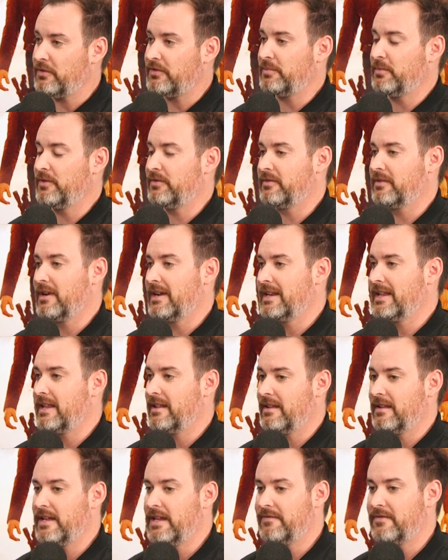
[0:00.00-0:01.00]
moved around.
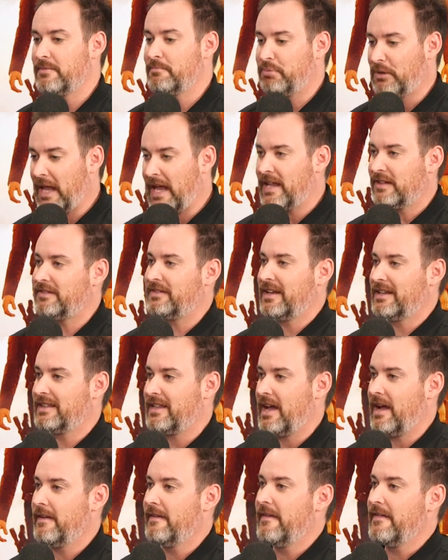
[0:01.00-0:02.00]
Even plans like
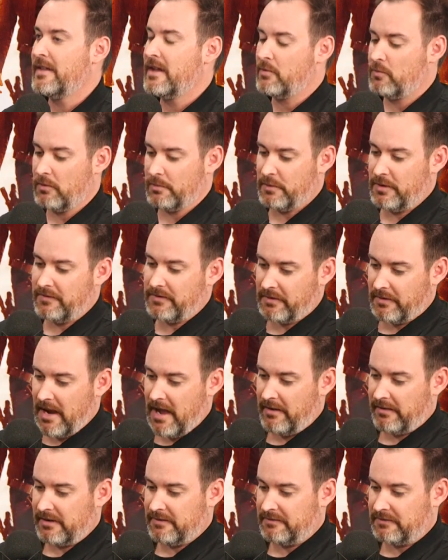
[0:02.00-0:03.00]
that were moved
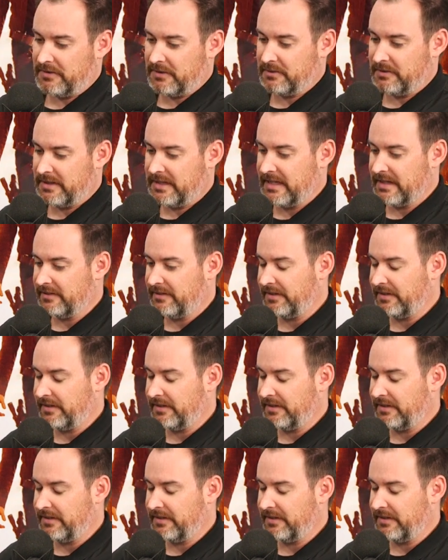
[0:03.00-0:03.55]
around and fluid there.